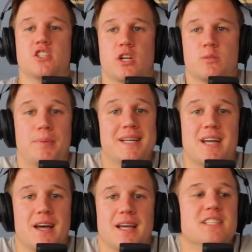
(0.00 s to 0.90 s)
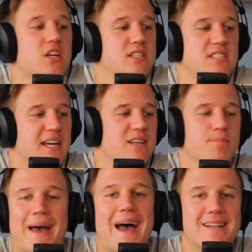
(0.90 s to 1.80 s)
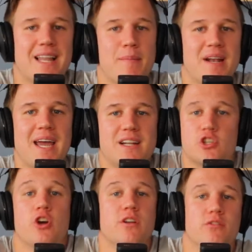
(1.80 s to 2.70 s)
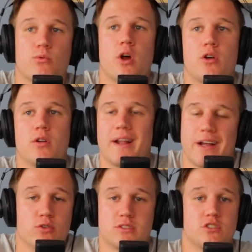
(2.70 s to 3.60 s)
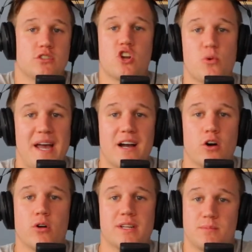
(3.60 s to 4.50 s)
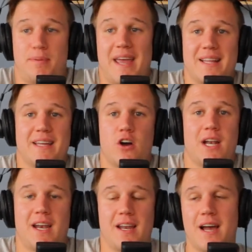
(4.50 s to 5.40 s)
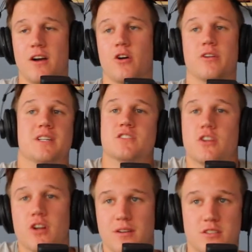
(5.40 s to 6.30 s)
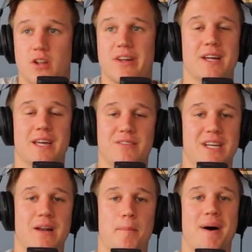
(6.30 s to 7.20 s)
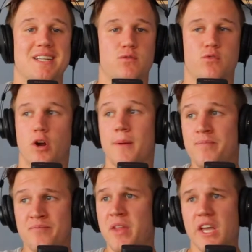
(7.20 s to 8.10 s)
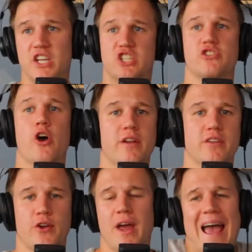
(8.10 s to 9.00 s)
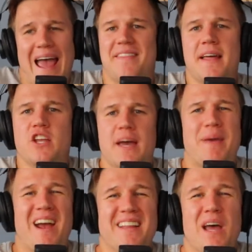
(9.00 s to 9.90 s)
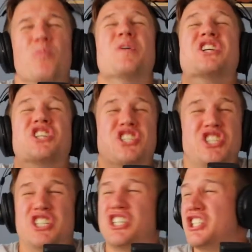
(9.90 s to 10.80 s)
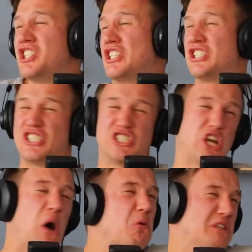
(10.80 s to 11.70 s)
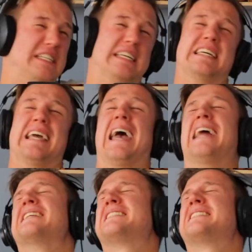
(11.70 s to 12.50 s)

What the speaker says: bitter. It's like bad lemonade. It's hurting your throat, and of course there's no alcohol. It's barely got any alcohol in it, so it's not like you're even getting a buzz for it. You're just hurting your throat, and then you're pairing that with salty and